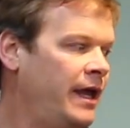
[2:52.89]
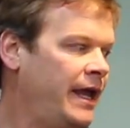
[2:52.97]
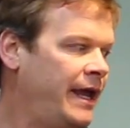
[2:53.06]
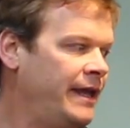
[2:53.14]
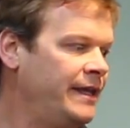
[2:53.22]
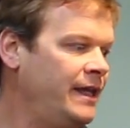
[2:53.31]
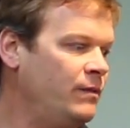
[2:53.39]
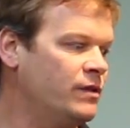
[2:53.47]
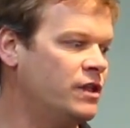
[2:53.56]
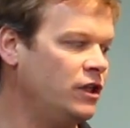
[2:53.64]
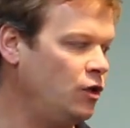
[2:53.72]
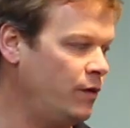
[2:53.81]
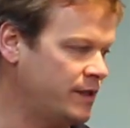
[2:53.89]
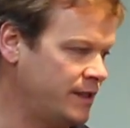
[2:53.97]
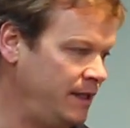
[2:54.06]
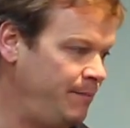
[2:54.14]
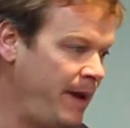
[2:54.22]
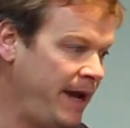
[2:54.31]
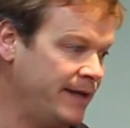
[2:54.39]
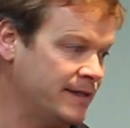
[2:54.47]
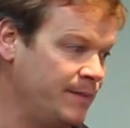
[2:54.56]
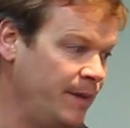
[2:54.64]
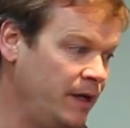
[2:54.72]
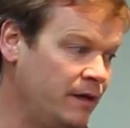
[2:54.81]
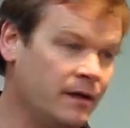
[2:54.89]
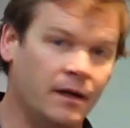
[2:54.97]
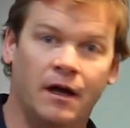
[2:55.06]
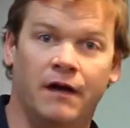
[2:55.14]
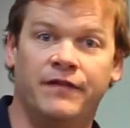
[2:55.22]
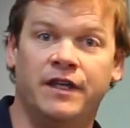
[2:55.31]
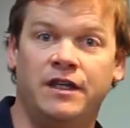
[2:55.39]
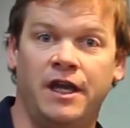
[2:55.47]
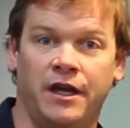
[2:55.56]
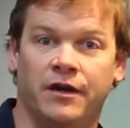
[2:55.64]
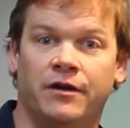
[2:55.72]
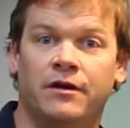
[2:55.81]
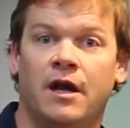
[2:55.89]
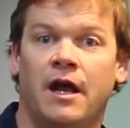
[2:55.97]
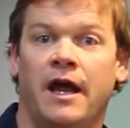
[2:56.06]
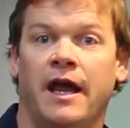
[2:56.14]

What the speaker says: And he was the USC Bandsman of the Year,